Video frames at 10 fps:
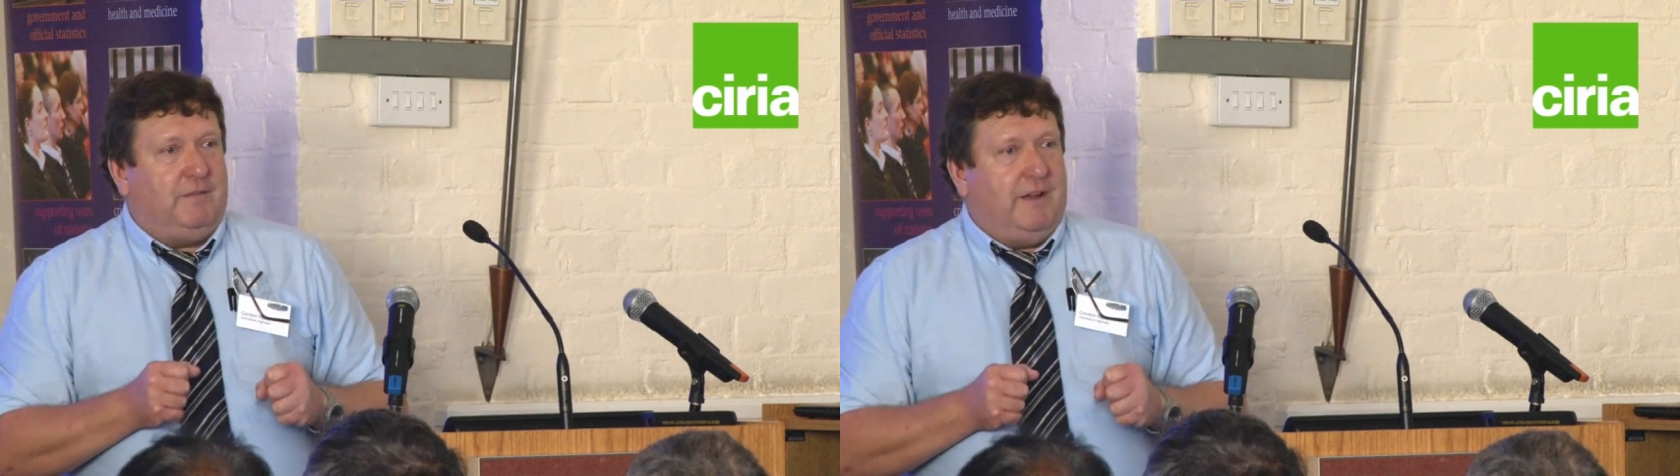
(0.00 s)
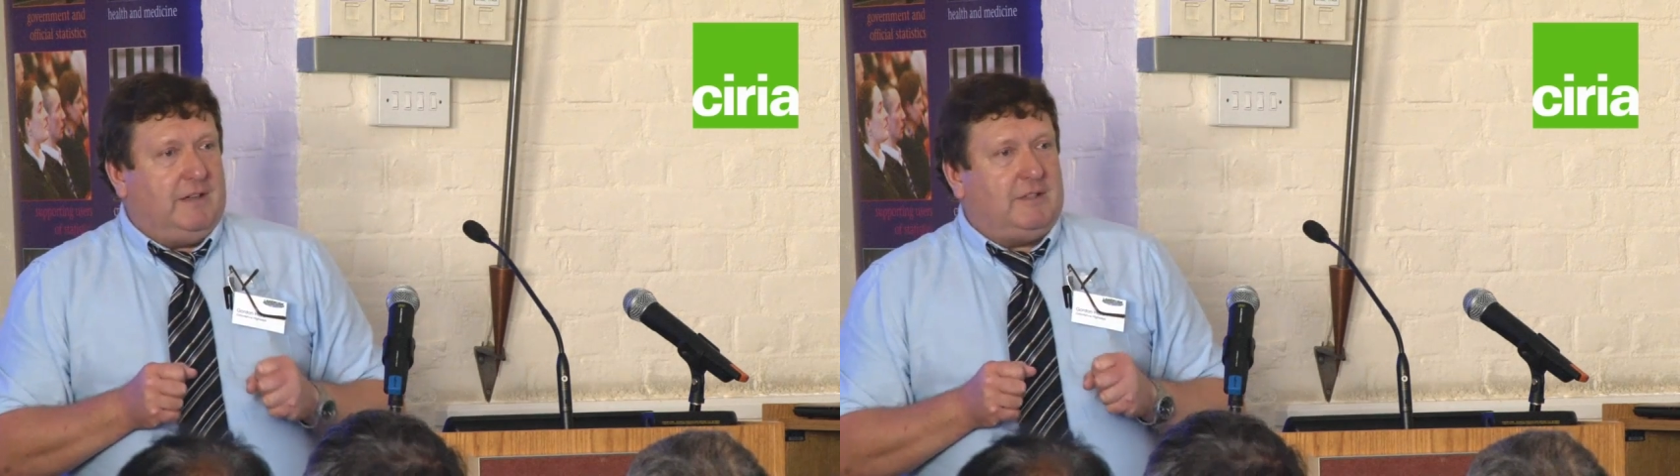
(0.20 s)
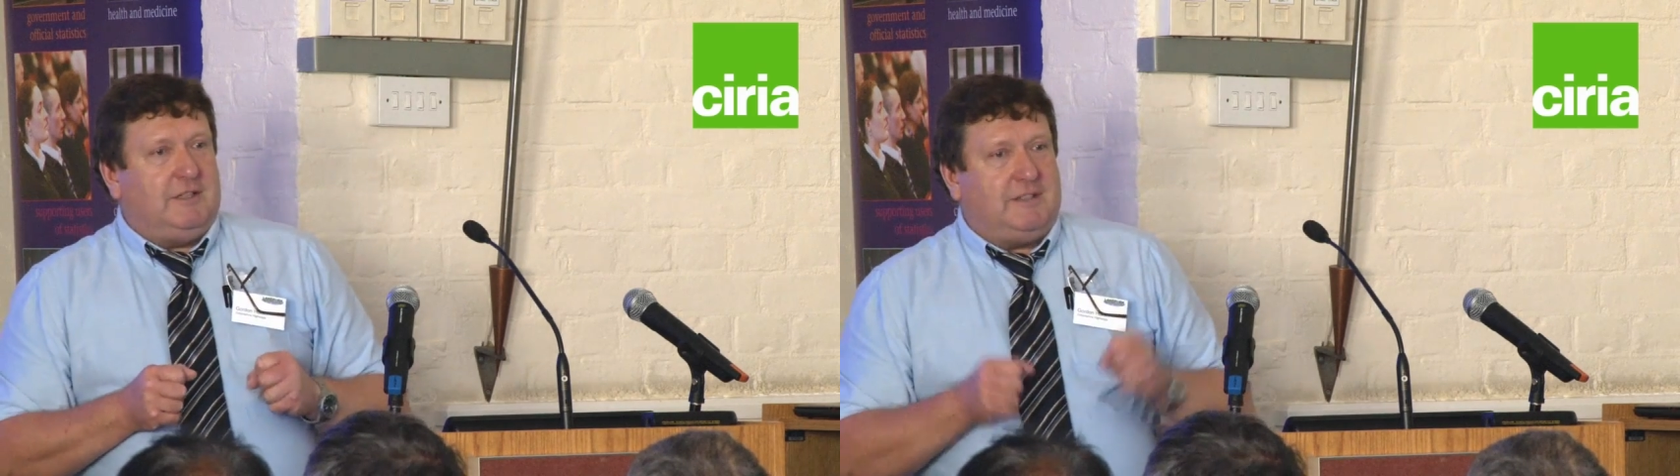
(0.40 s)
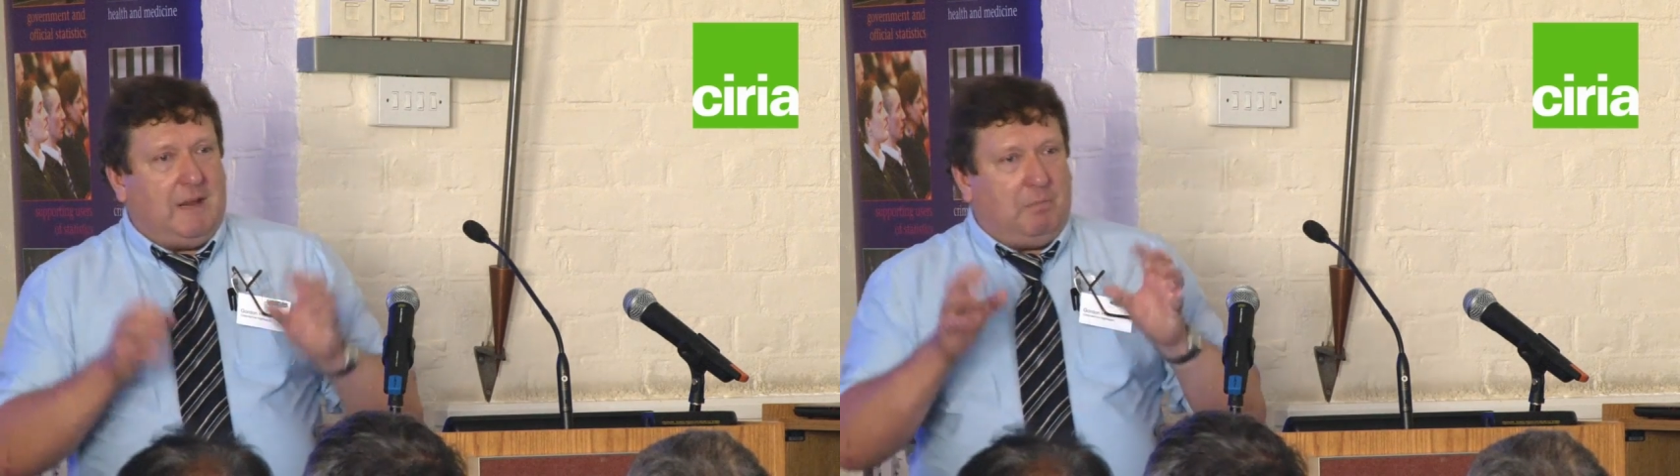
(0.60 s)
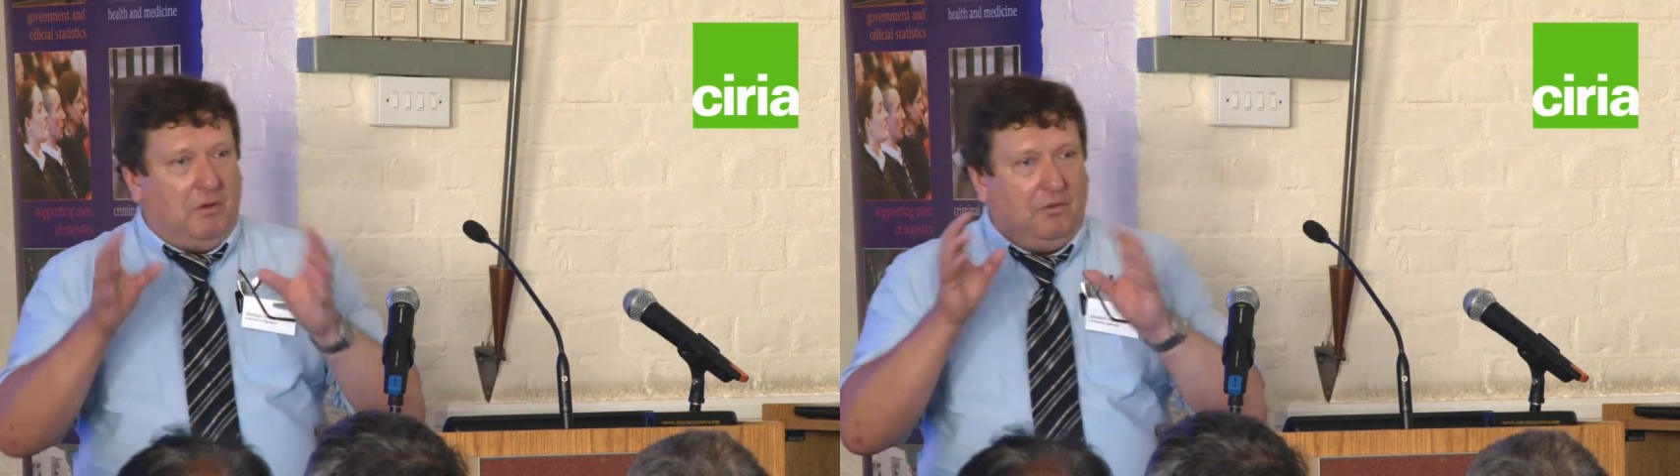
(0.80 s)
defence, it's
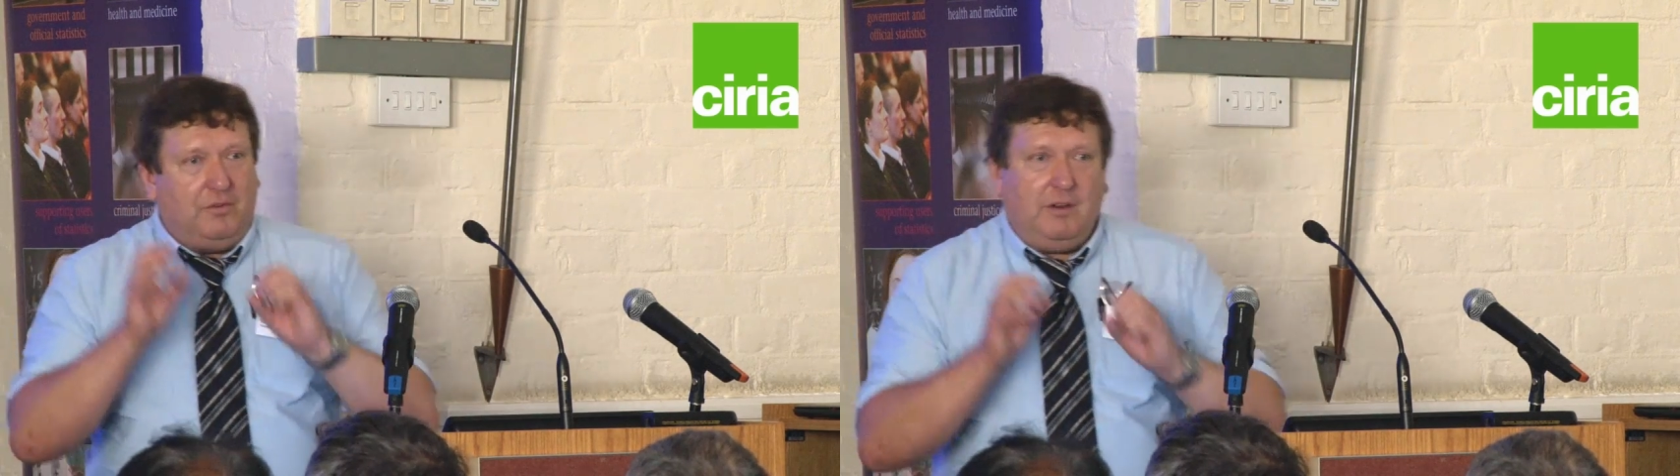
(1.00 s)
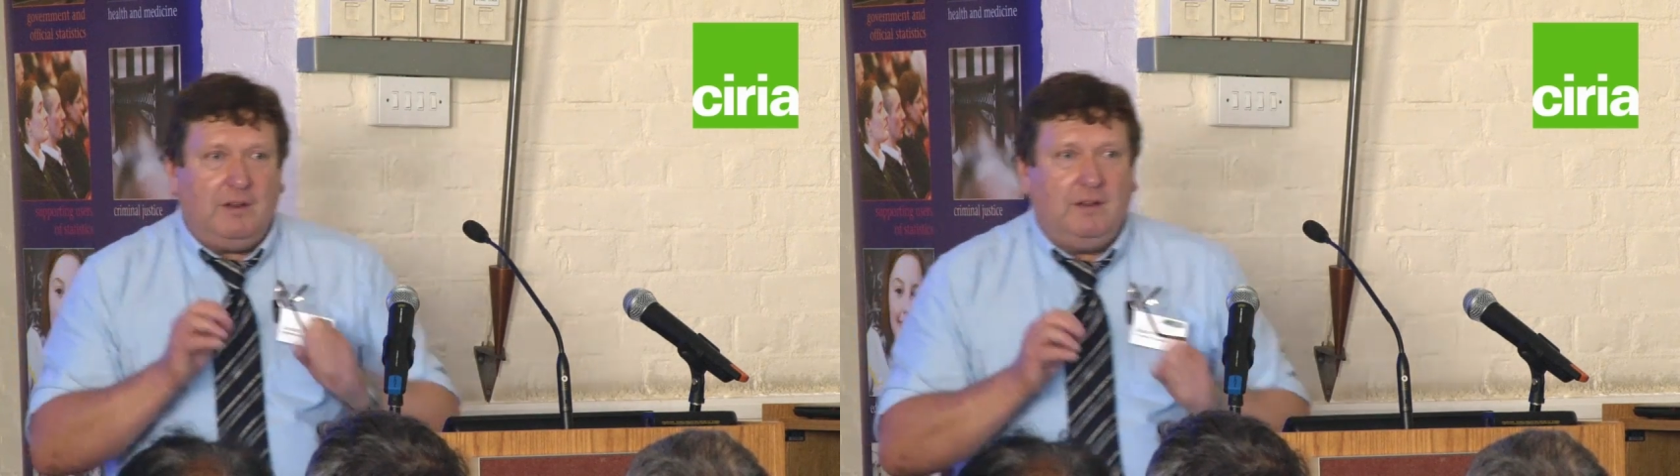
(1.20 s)
their pond.